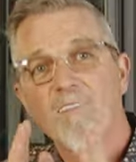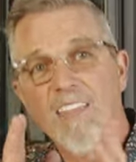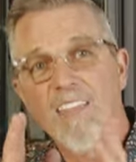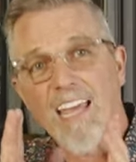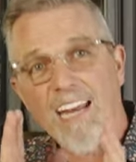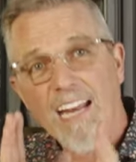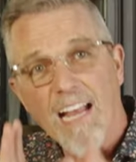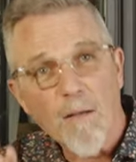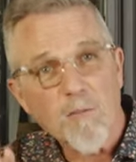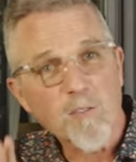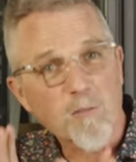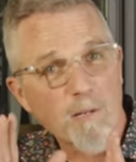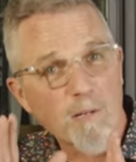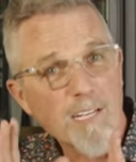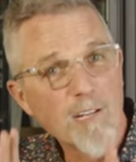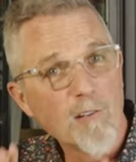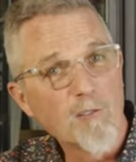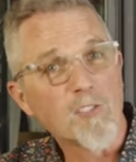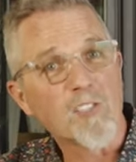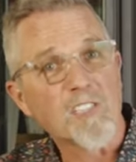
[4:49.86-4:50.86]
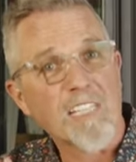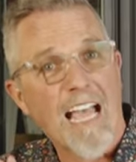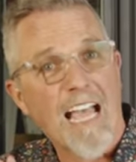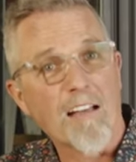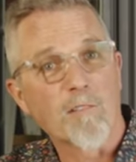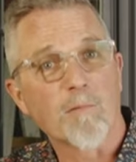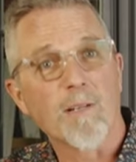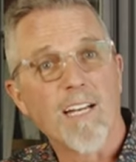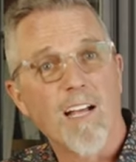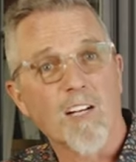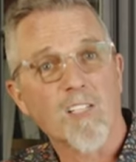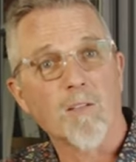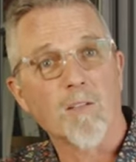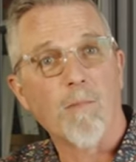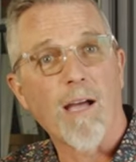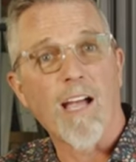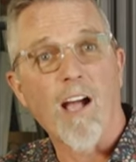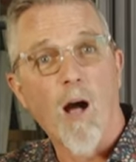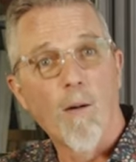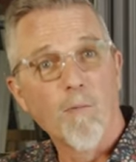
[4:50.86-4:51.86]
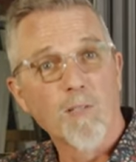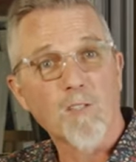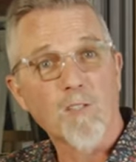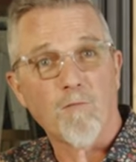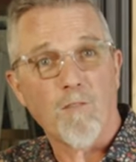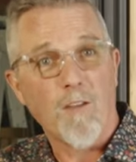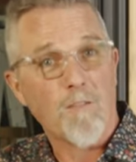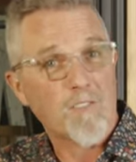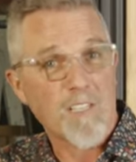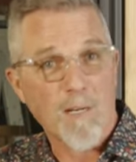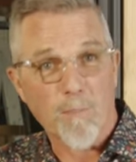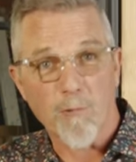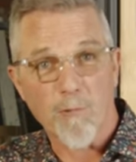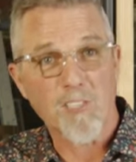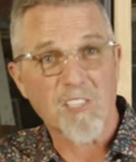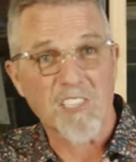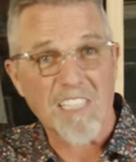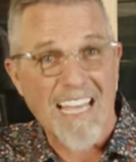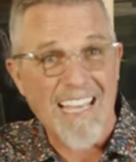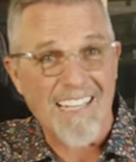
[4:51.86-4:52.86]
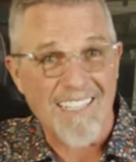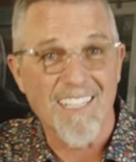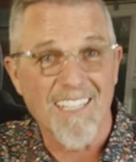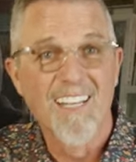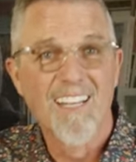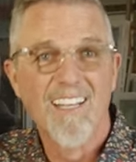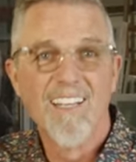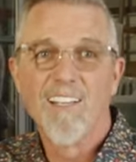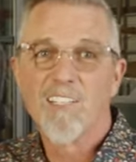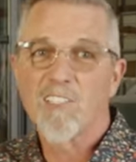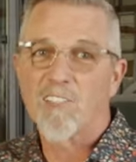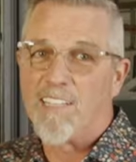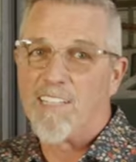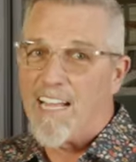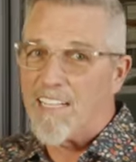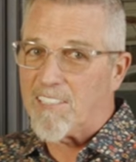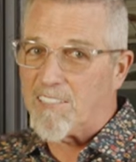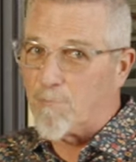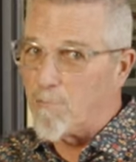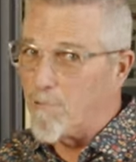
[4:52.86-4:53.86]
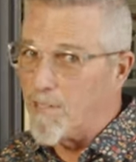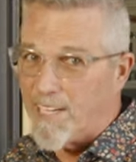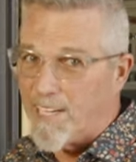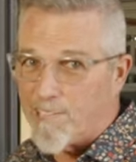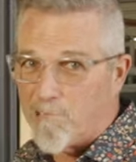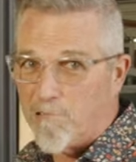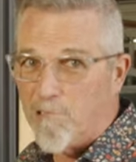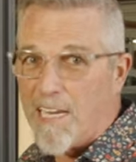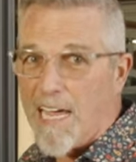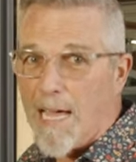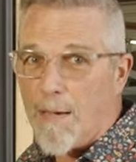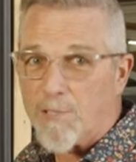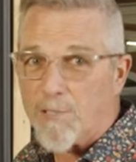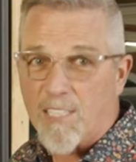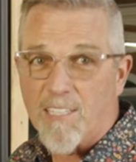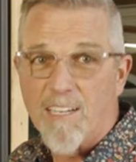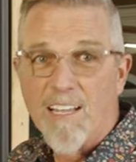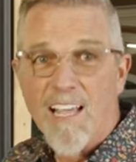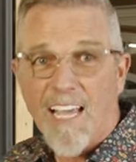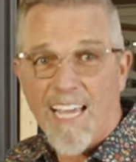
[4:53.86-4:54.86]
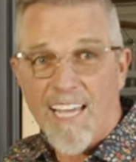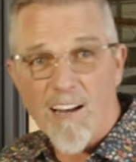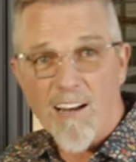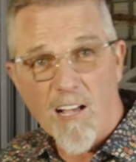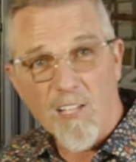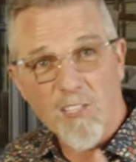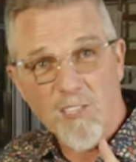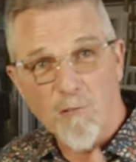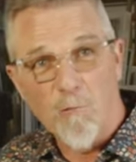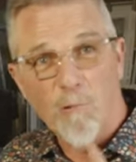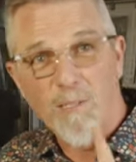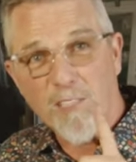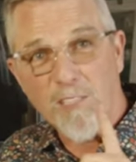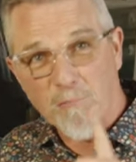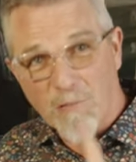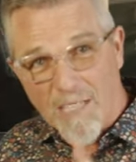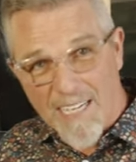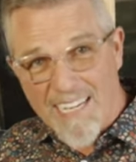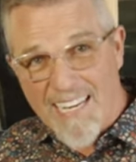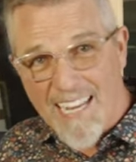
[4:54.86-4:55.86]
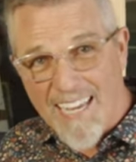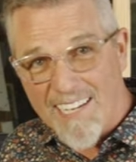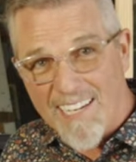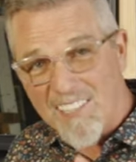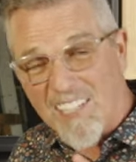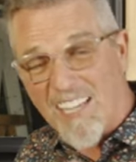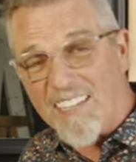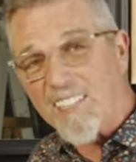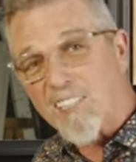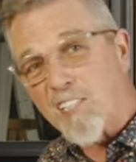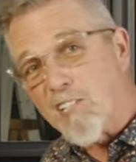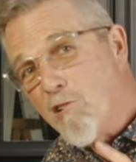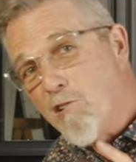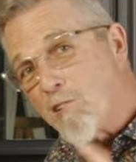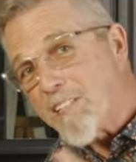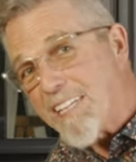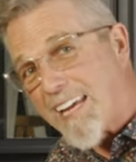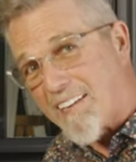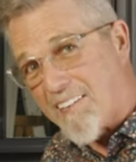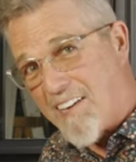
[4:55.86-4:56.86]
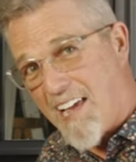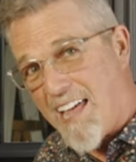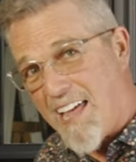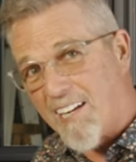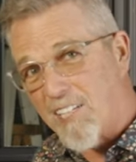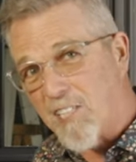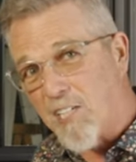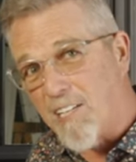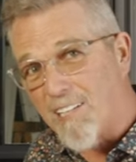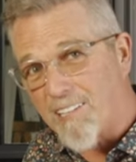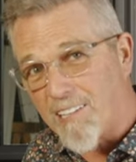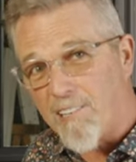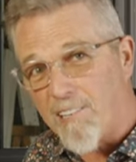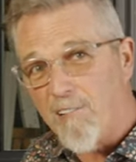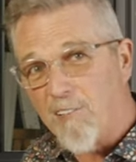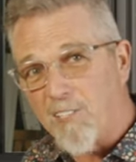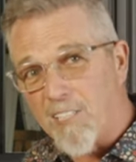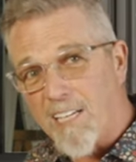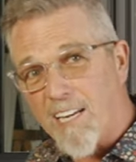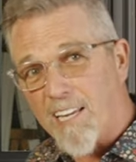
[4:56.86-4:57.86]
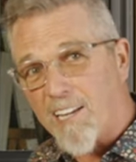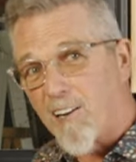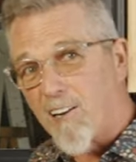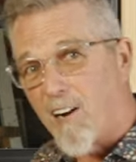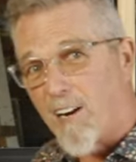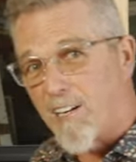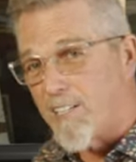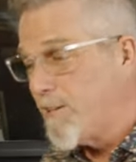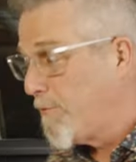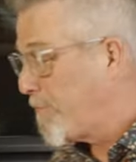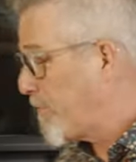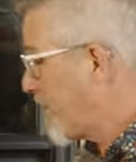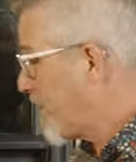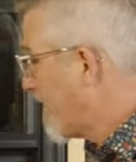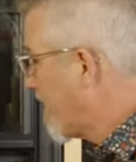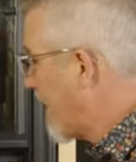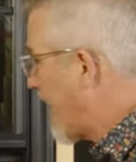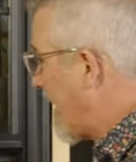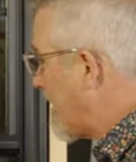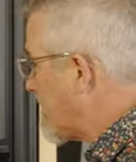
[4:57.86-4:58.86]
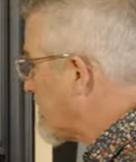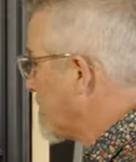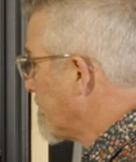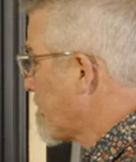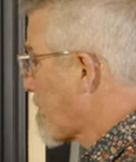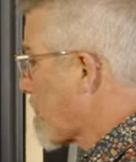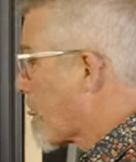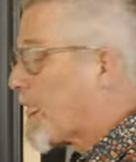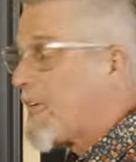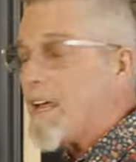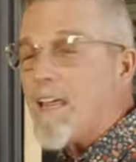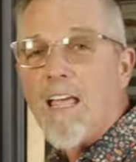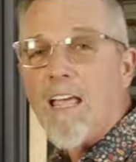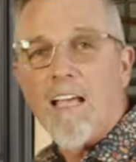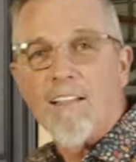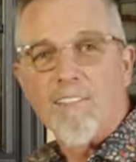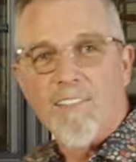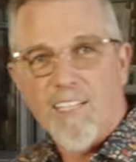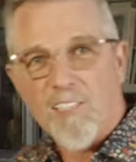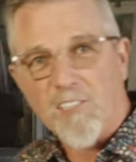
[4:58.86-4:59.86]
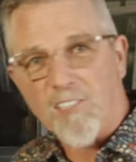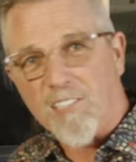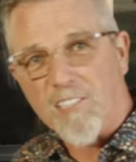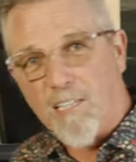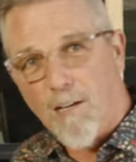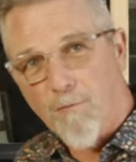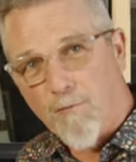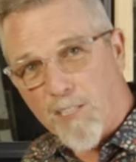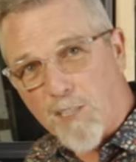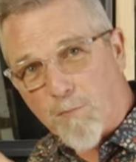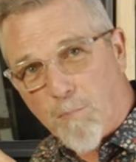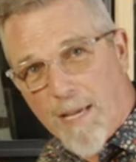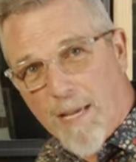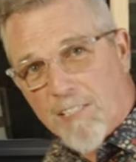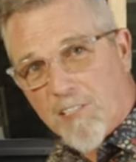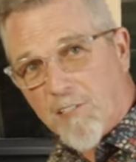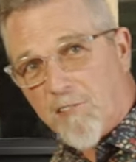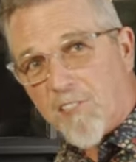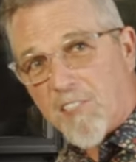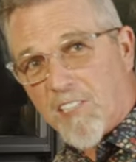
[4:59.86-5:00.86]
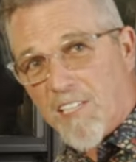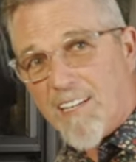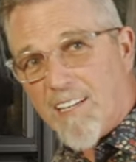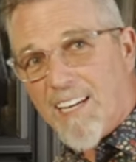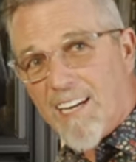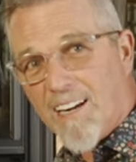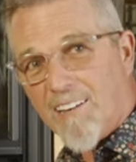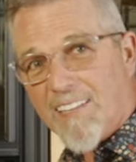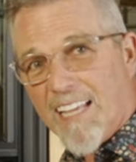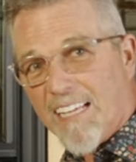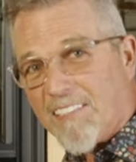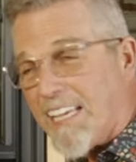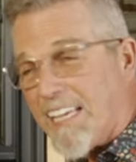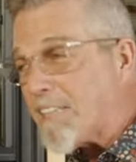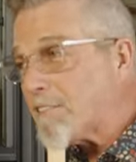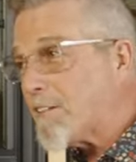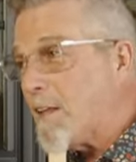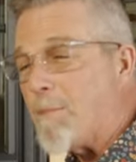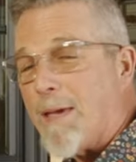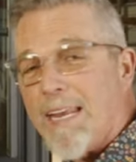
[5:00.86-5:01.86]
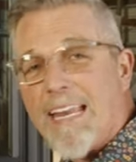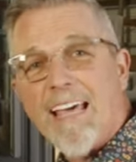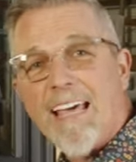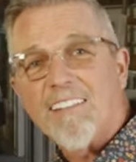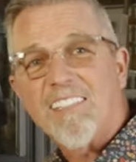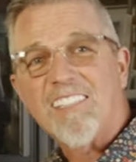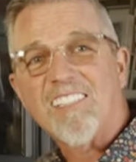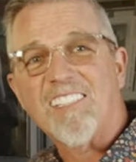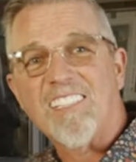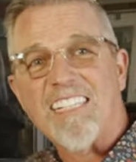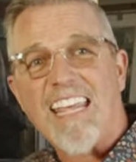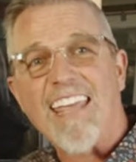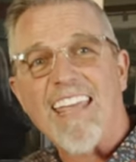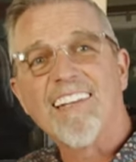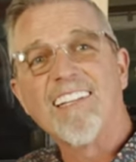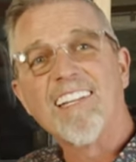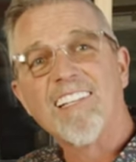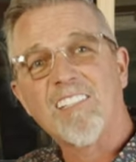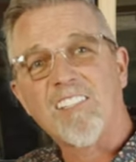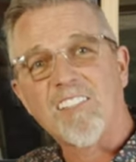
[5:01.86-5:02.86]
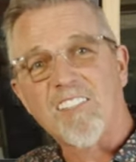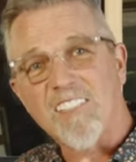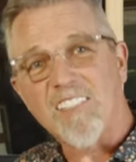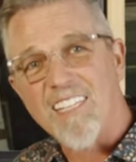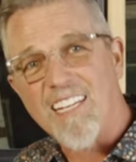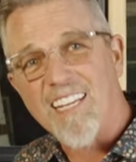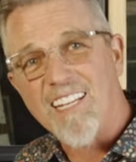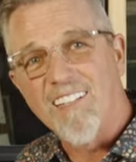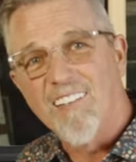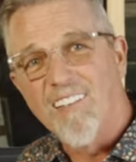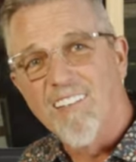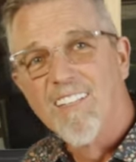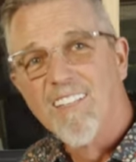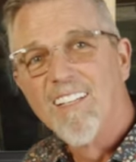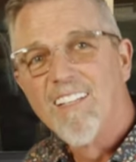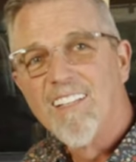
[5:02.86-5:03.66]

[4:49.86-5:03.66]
That helps reduce sound reduction by almost 50%. So that's a really cool option. And also what's really neat is on this new technology that they're using at Cardinal for the glass, this silver spacer you're seeing here, that's actually made out of stainless steel.